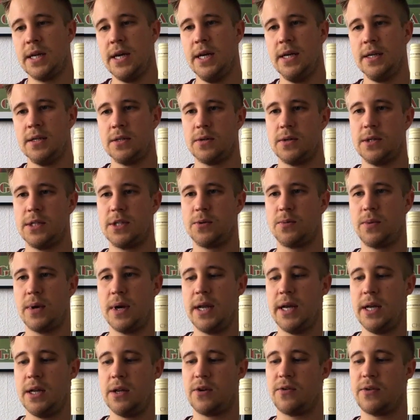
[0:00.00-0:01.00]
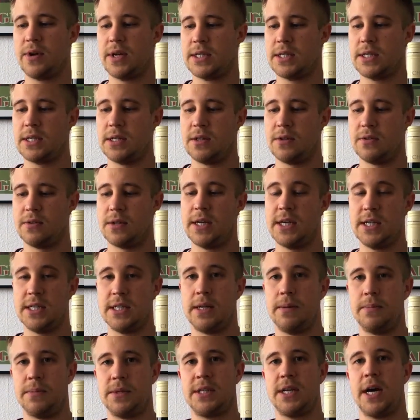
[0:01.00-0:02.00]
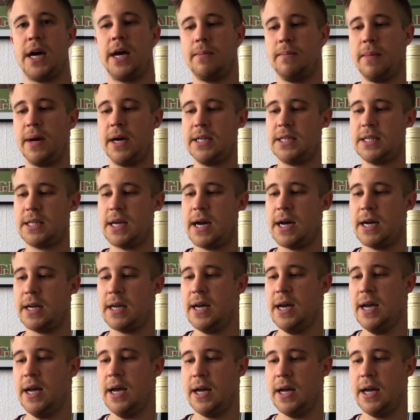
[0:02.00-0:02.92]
so it's really interesting to taste them side by side.